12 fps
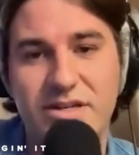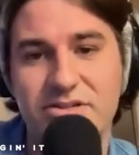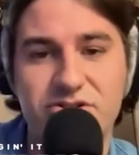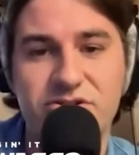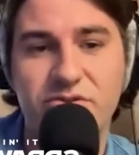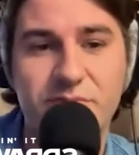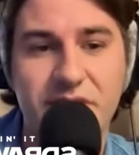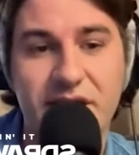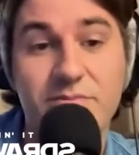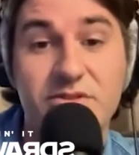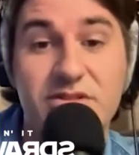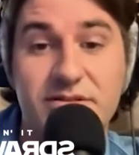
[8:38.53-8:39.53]
kind of showed me
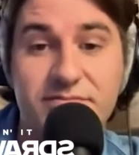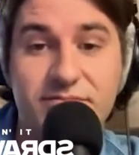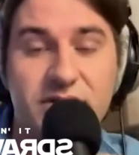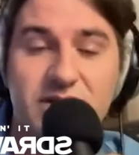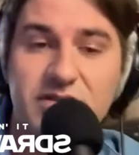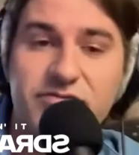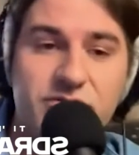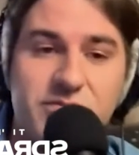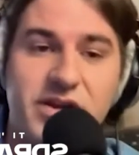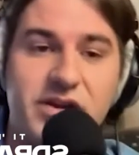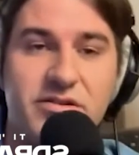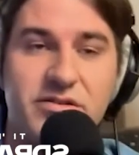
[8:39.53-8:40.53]
ableton and then from
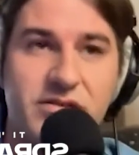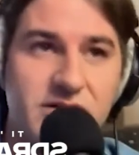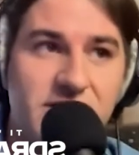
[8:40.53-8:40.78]
there